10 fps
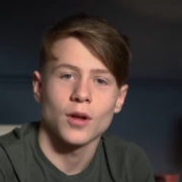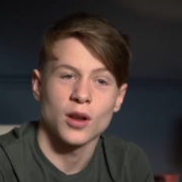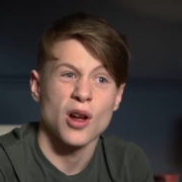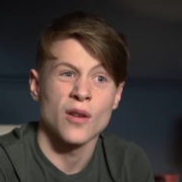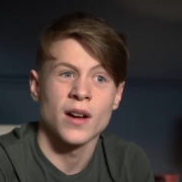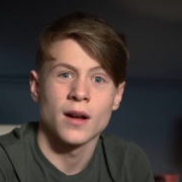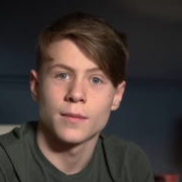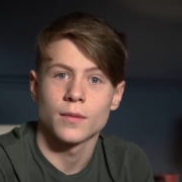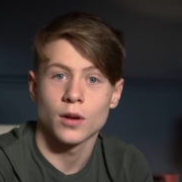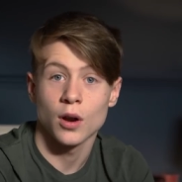a lot of our
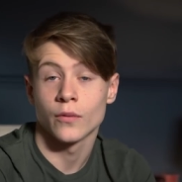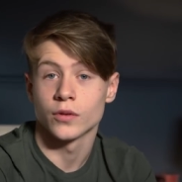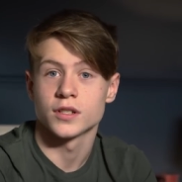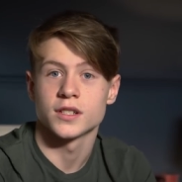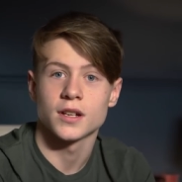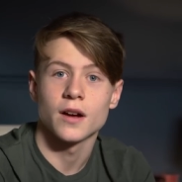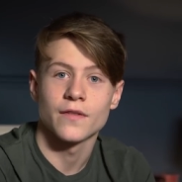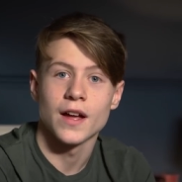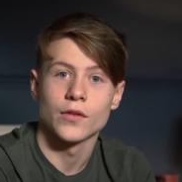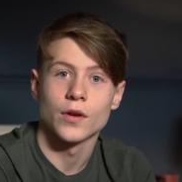a lot of us is our
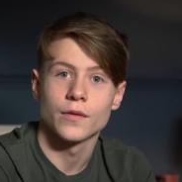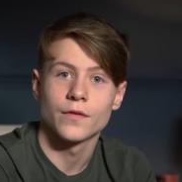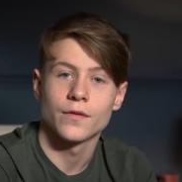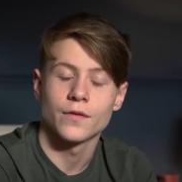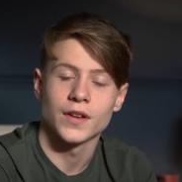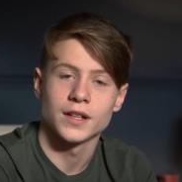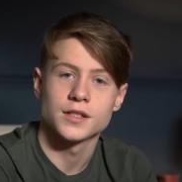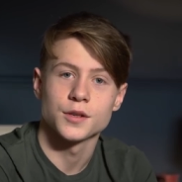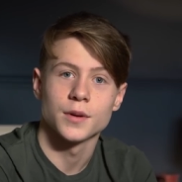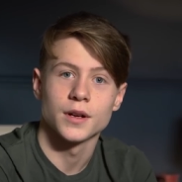favourite thing
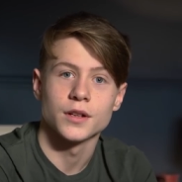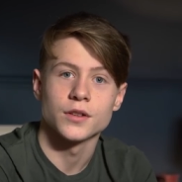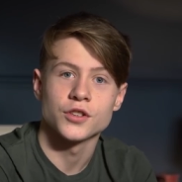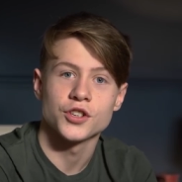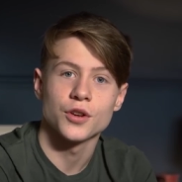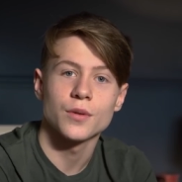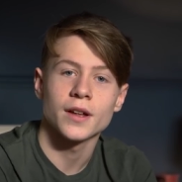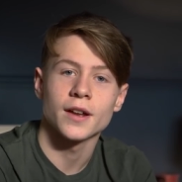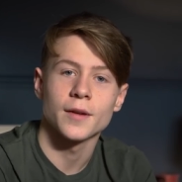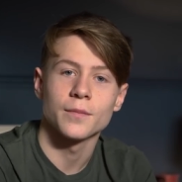to uh, shoot,
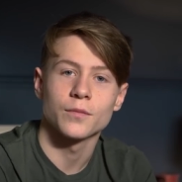and um,